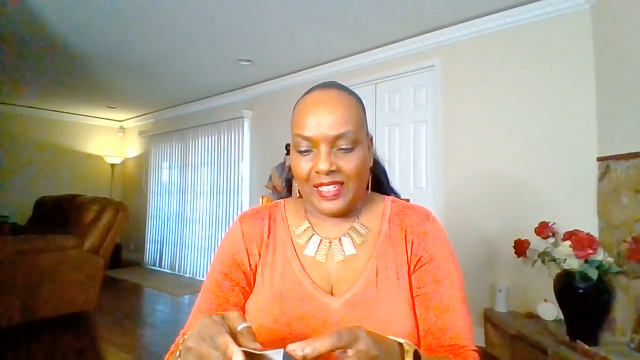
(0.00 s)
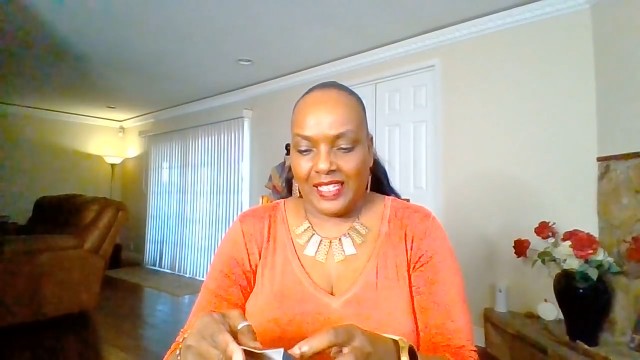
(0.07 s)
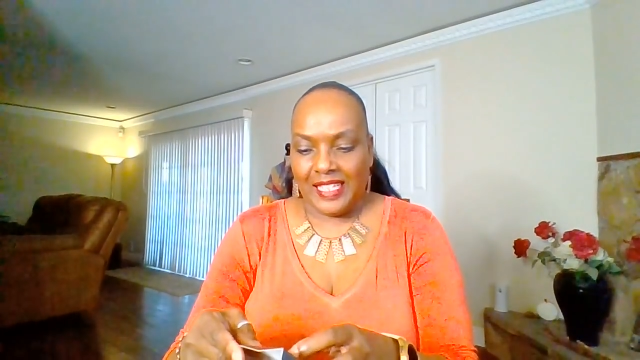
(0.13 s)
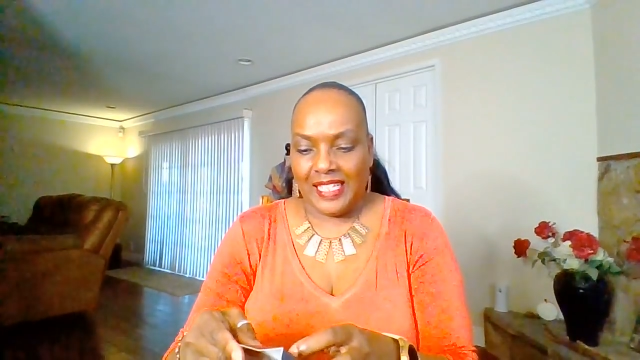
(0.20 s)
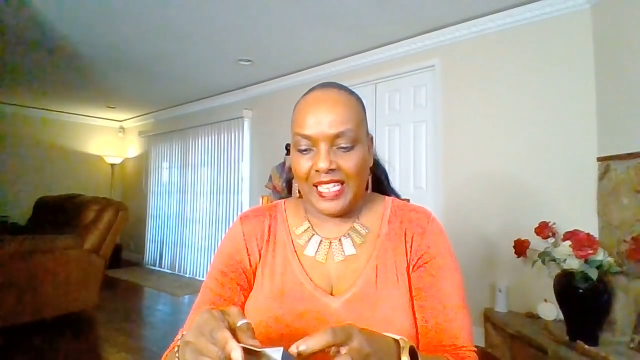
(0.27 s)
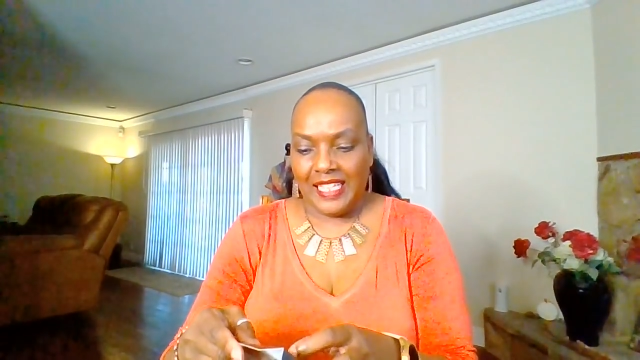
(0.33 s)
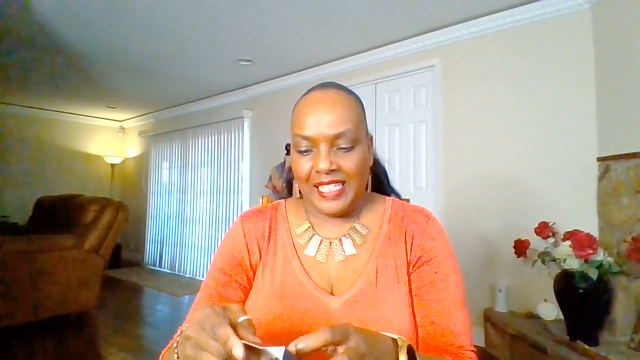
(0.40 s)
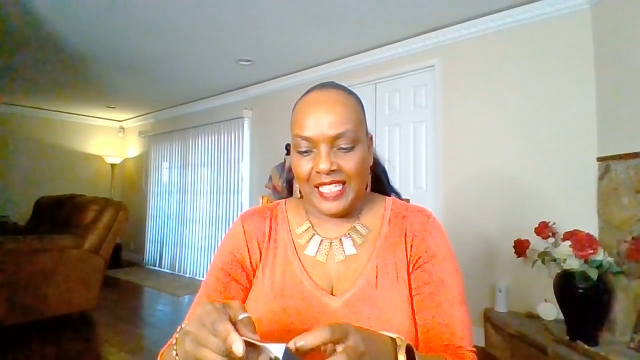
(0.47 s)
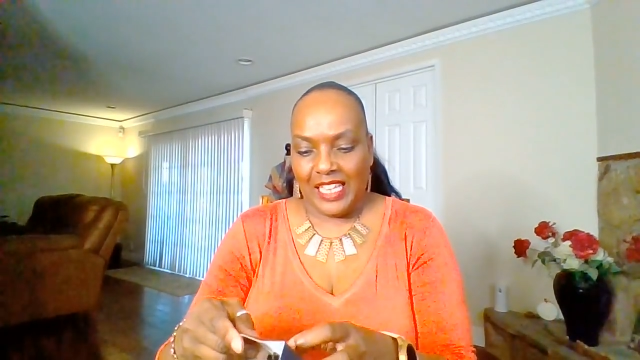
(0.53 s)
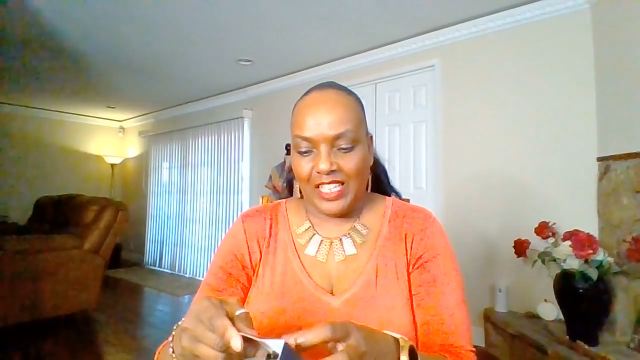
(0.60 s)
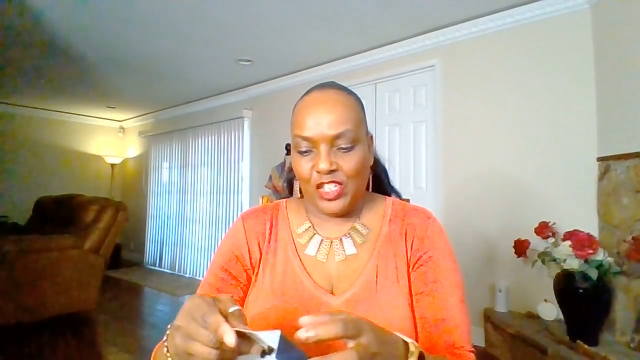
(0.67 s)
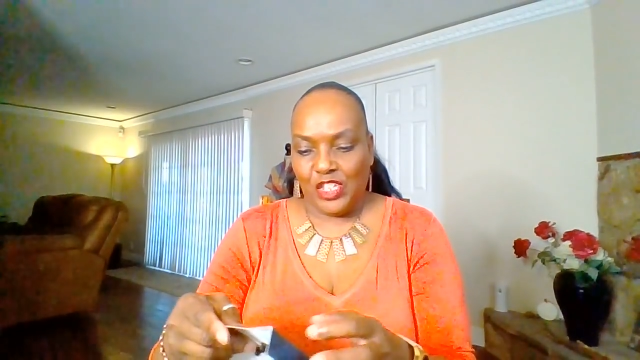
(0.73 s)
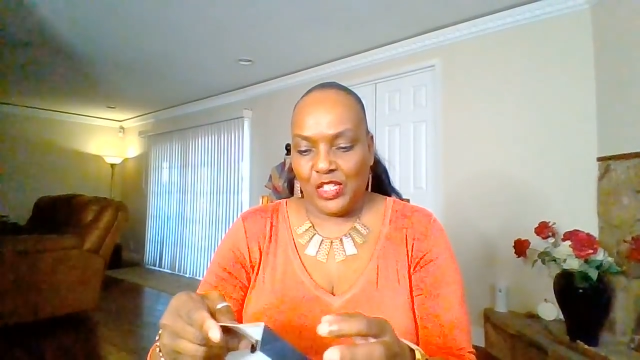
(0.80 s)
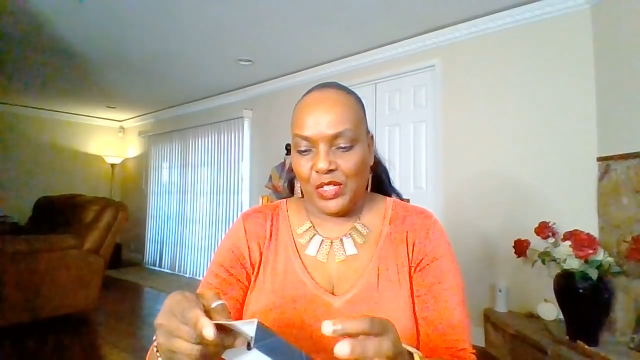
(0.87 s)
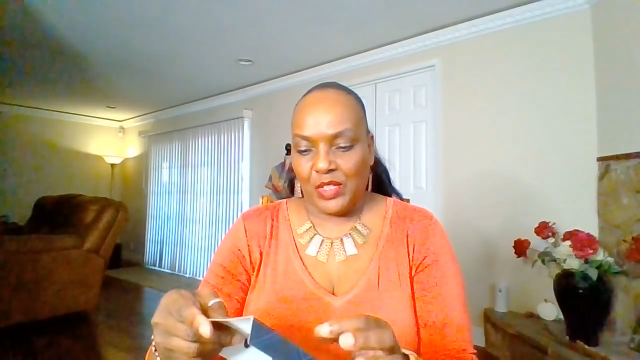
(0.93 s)
Z said
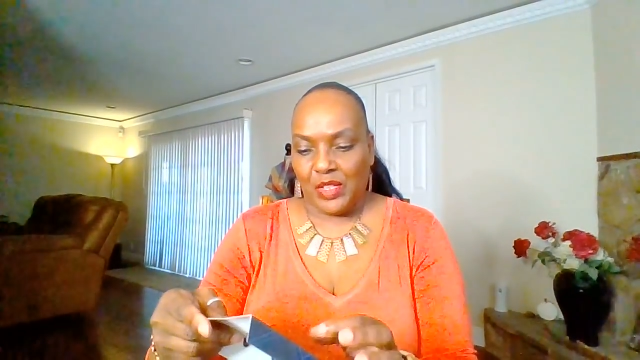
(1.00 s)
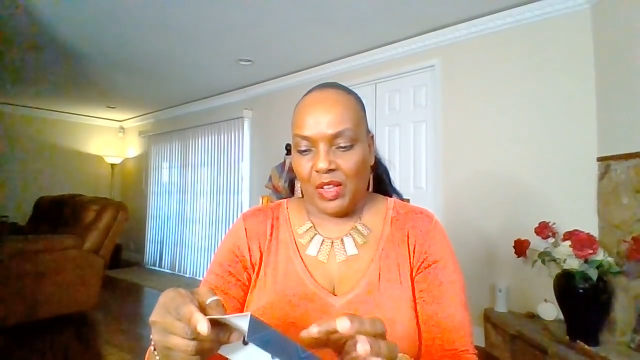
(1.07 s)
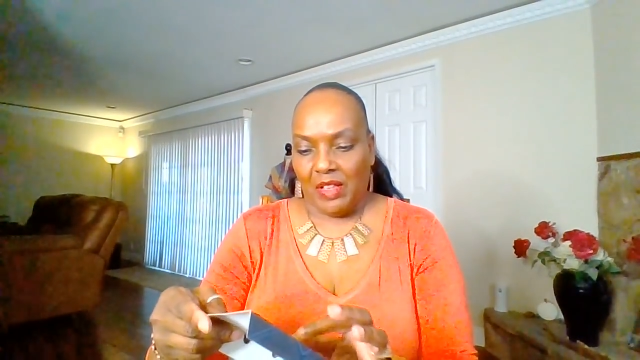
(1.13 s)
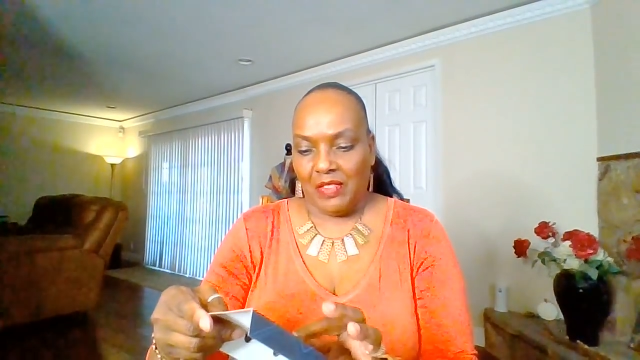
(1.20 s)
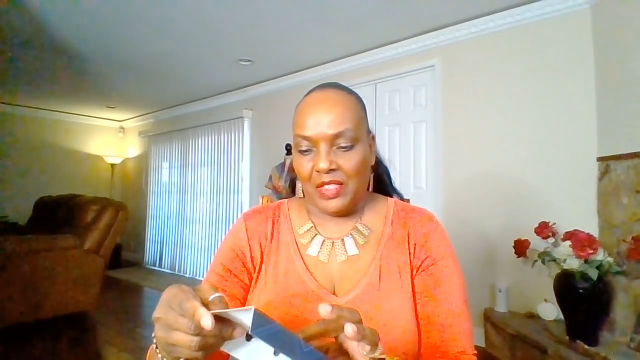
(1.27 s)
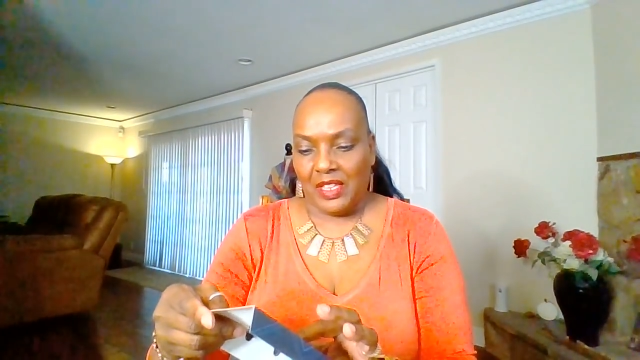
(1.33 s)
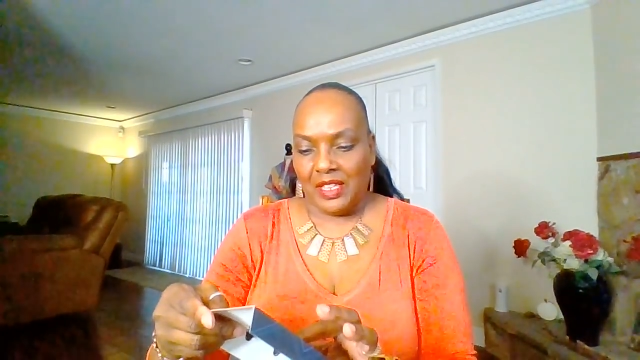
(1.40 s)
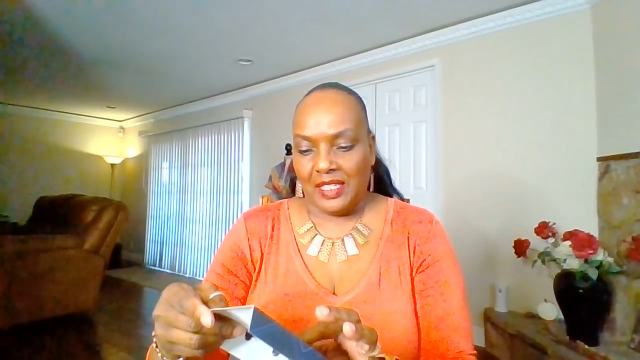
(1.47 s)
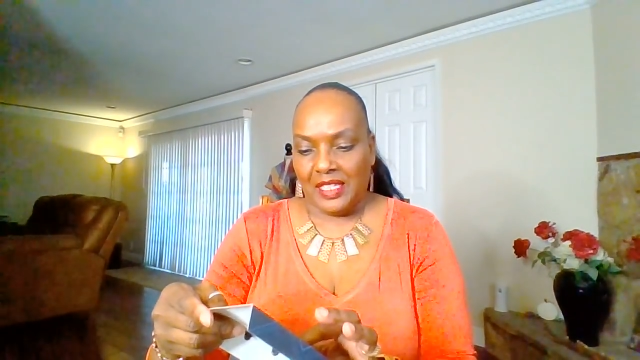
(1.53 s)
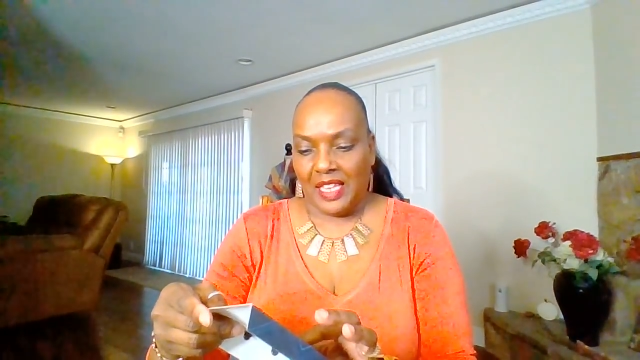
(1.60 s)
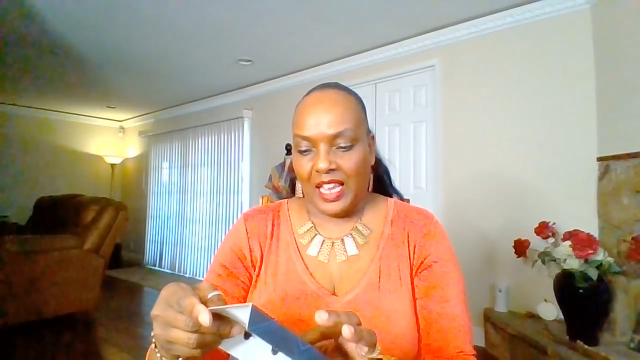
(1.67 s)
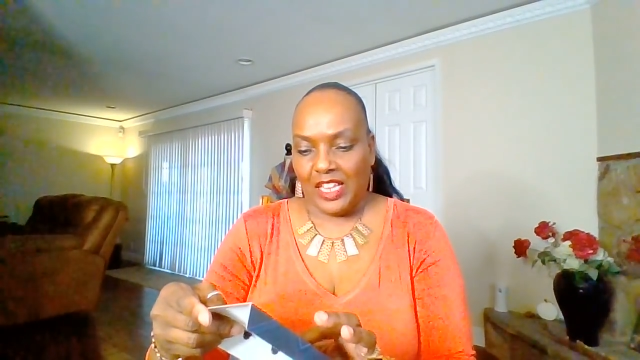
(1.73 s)
she saw this